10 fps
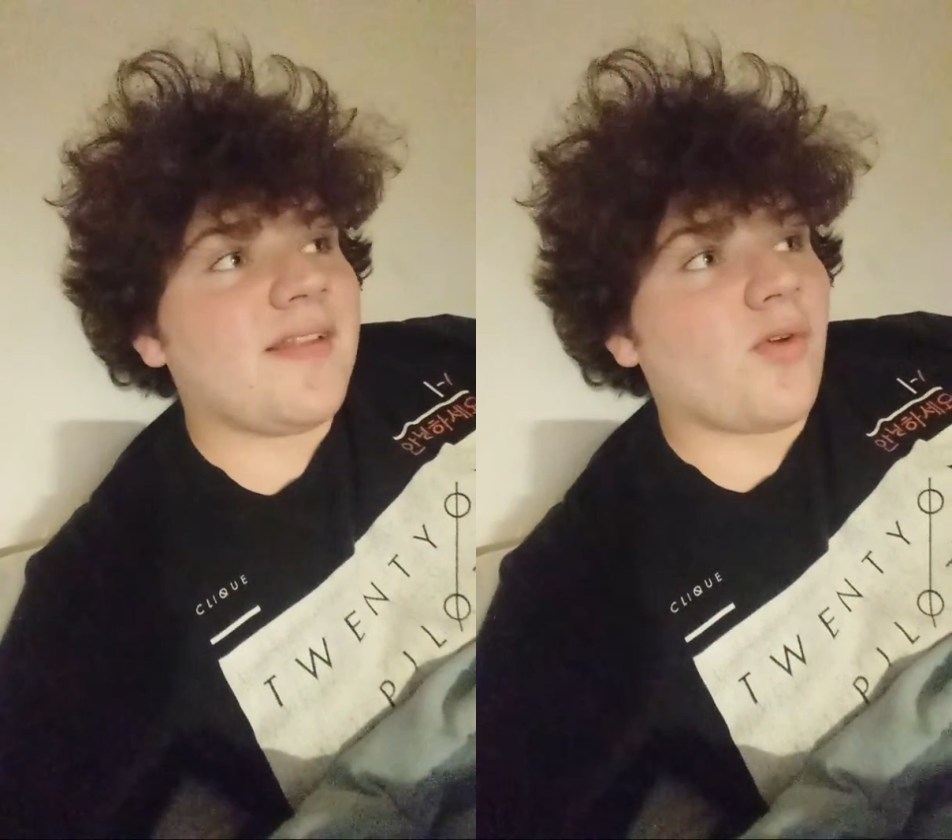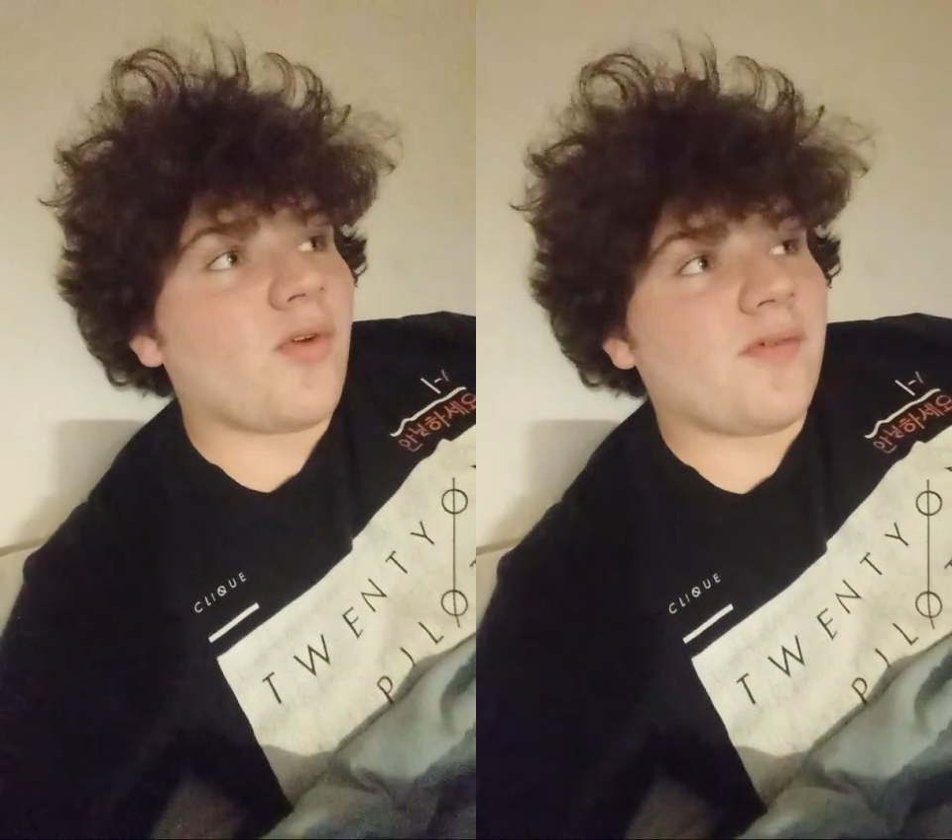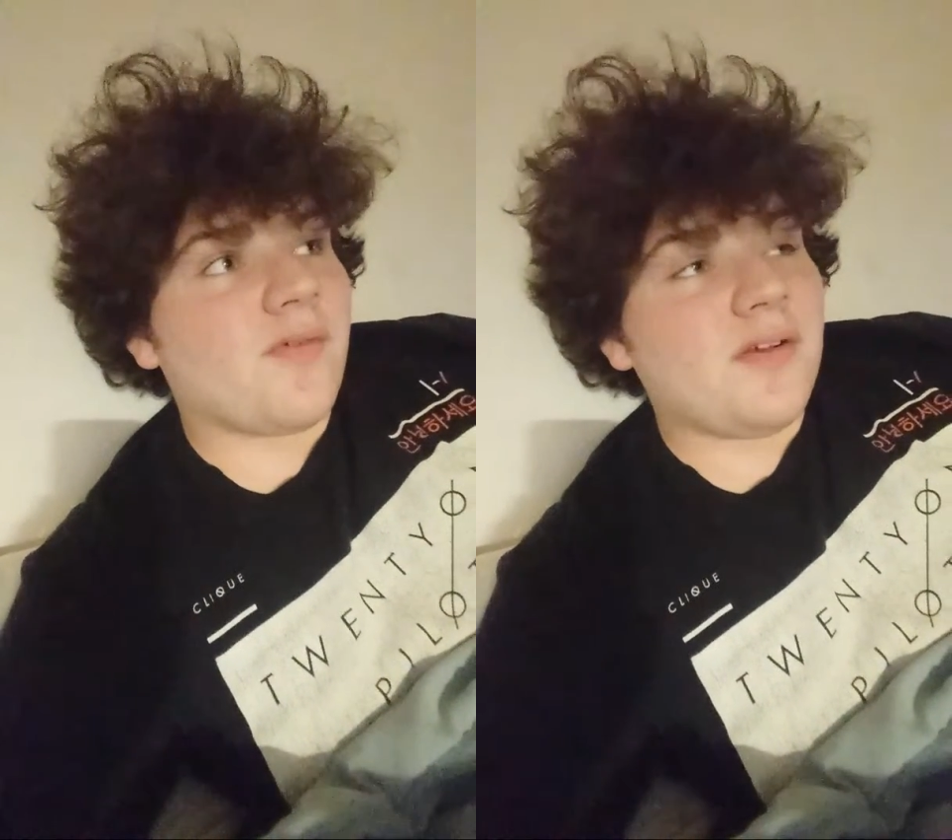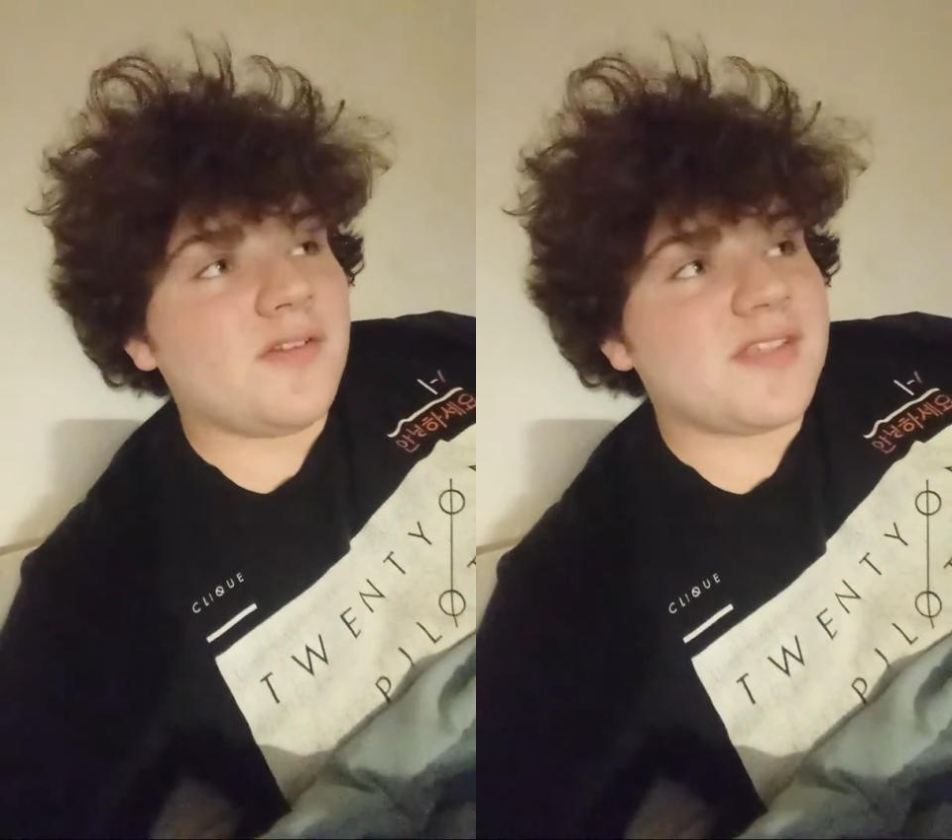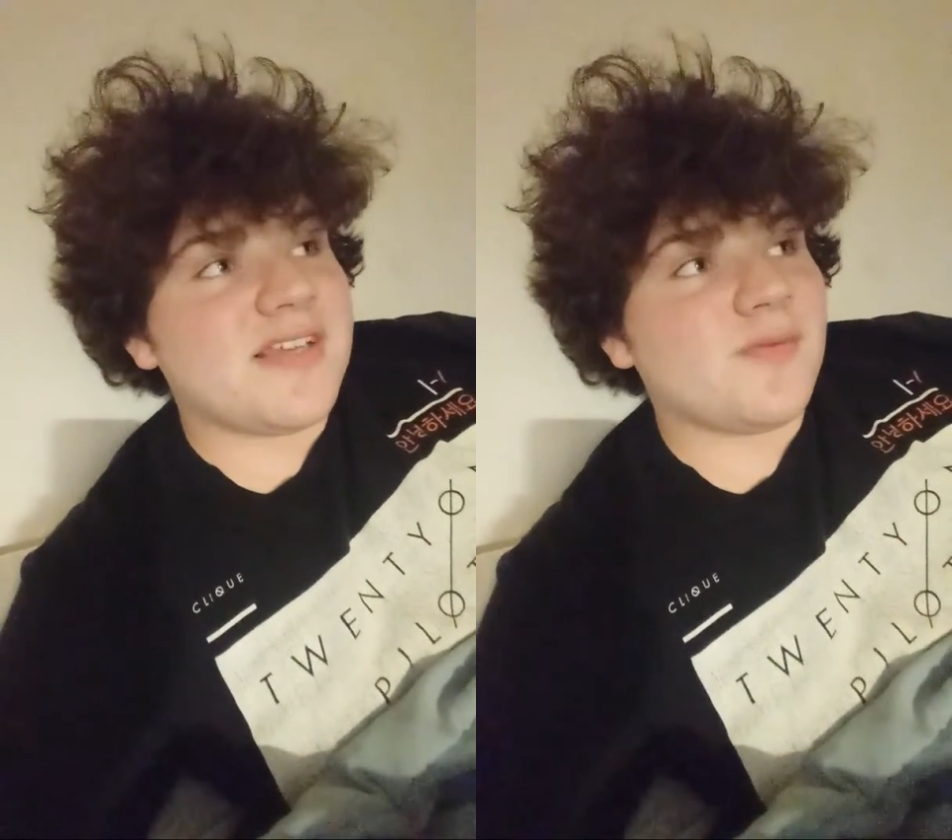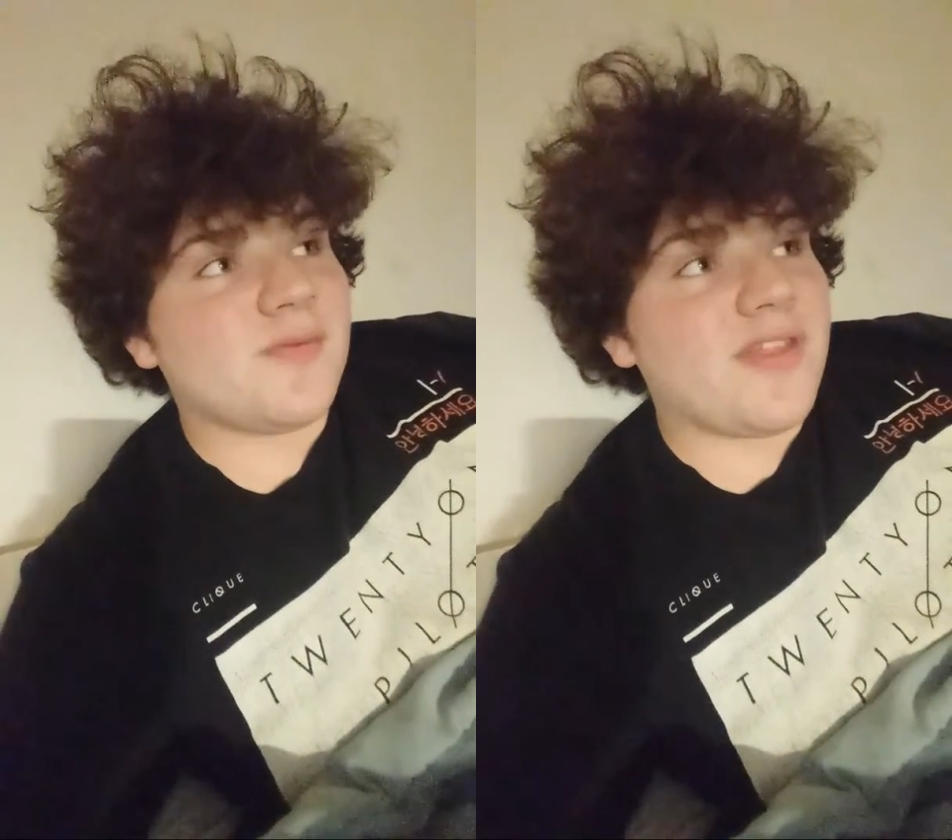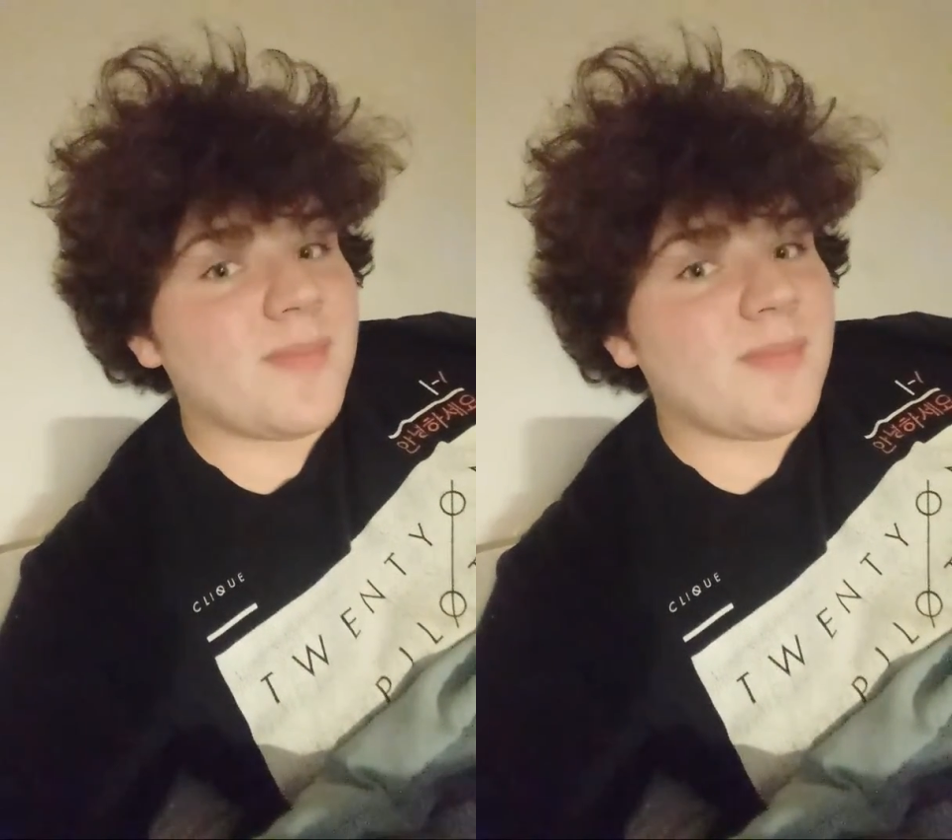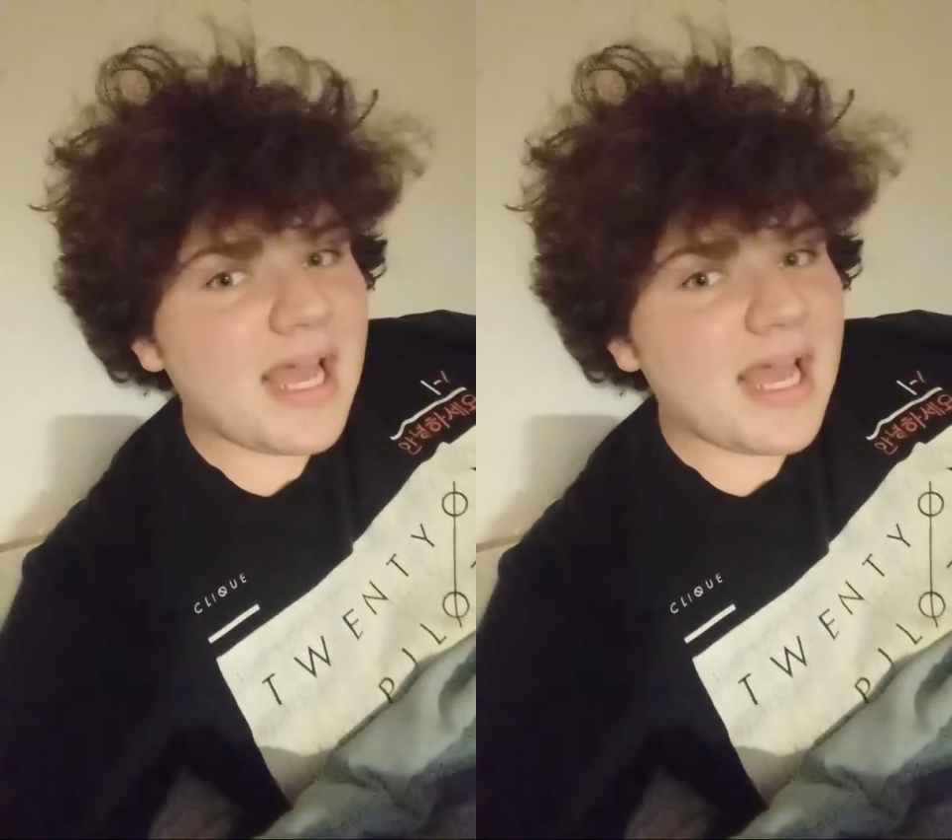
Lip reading: Ryan Reynolds, because with me,